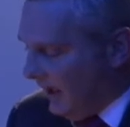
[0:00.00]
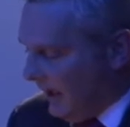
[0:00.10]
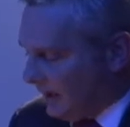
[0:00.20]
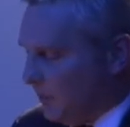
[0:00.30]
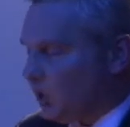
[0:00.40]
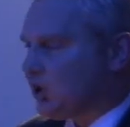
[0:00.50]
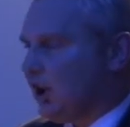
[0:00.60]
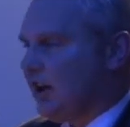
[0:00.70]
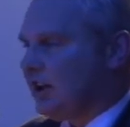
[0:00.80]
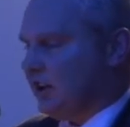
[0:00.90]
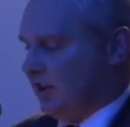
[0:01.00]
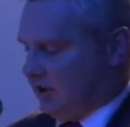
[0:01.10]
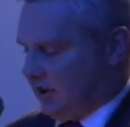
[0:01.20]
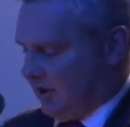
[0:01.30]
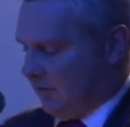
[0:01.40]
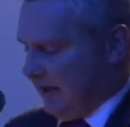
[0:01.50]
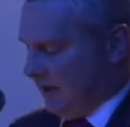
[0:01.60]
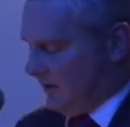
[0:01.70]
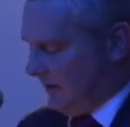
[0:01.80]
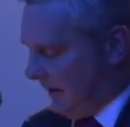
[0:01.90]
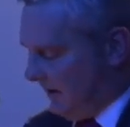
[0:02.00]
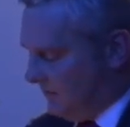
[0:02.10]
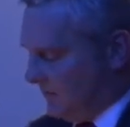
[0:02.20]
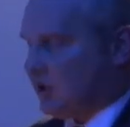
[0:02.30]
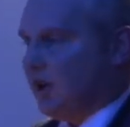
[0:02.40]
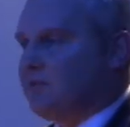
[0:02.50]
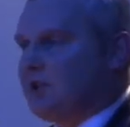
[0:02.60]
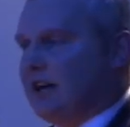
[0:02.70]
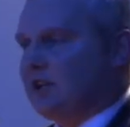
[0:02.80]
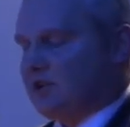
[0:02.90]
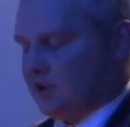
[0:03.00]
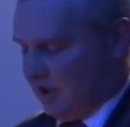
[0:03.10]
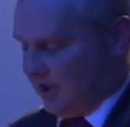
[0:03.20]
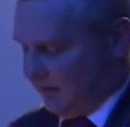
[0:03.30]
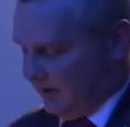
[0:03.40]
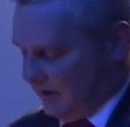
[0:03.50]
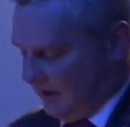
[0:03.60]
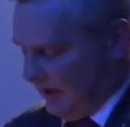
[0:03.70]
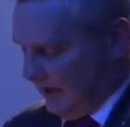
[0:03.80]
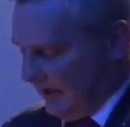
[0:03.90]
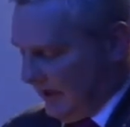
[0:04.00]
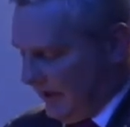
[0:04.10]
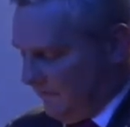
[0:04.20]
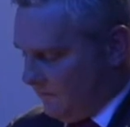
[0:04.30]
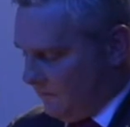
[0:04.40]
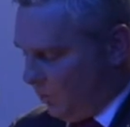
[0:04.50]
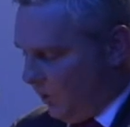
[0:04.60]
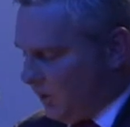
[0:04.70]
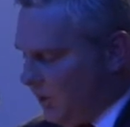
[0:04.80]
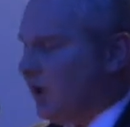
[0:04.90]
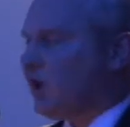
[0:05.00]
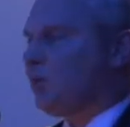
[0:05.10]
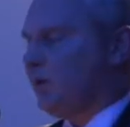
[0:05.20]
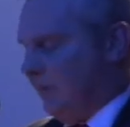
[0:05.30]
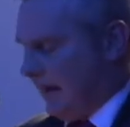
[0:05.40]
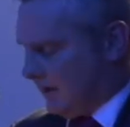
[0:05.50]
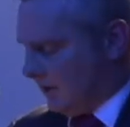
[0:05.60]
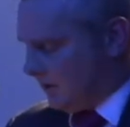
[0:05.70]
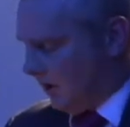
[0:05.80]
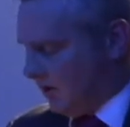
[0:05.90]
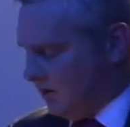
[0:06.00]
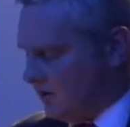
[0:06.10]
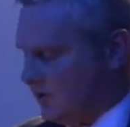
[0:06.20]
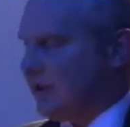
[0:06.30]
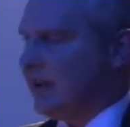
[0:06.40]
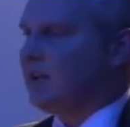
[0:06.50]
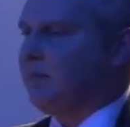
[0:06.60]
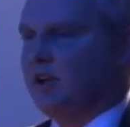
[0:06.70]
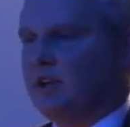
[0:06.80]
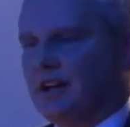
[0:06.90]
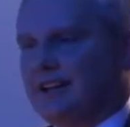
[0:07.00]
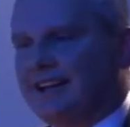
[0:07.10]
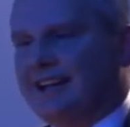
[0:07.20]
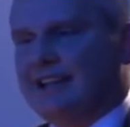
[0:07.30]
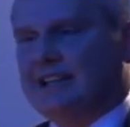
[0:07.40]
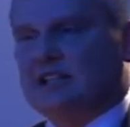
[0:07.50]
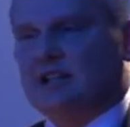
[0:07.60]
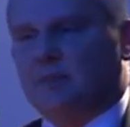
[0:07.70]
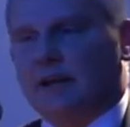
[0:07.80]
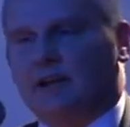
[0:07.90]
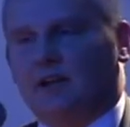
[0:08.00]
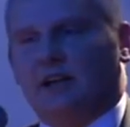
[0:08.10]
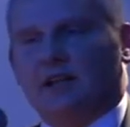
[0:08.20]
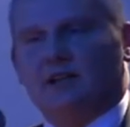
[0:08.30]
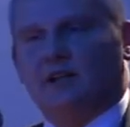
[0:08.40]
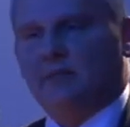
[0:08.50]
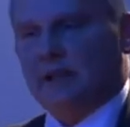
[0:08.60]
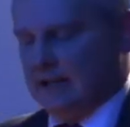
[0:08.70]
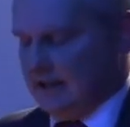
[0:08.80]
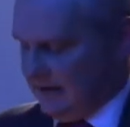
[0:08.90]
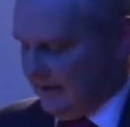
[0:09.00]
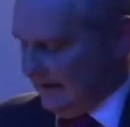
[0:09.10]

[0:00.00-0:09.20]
I suppose turning to the main subject, Chairman, what on earth would Michael Collins think about tonight's speaker, as in me?